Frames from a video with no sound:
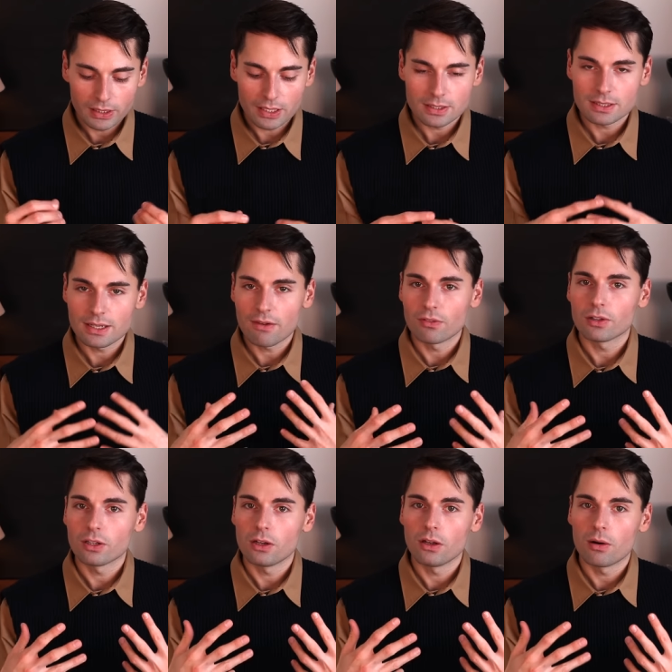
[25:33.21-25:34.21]
that is
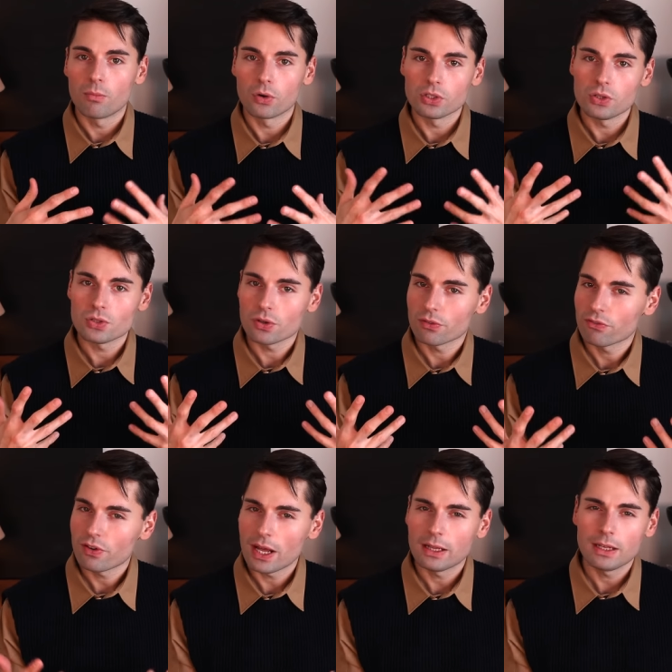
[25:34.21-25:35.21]
definitely a lot more
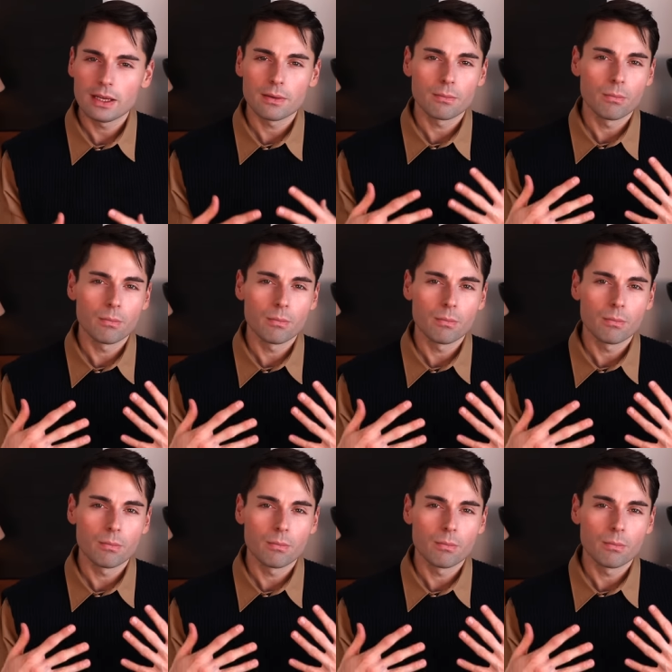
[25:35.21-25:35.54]
user-friendly,